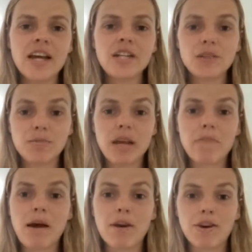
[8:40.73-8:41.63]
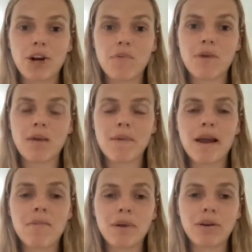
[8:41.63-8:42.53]
gymnema, chromium,
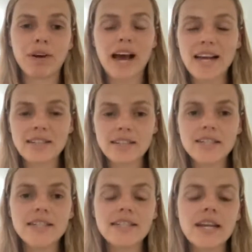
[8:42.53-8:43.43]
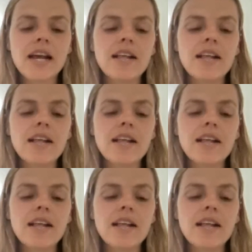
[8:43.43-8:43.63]
and amino acids.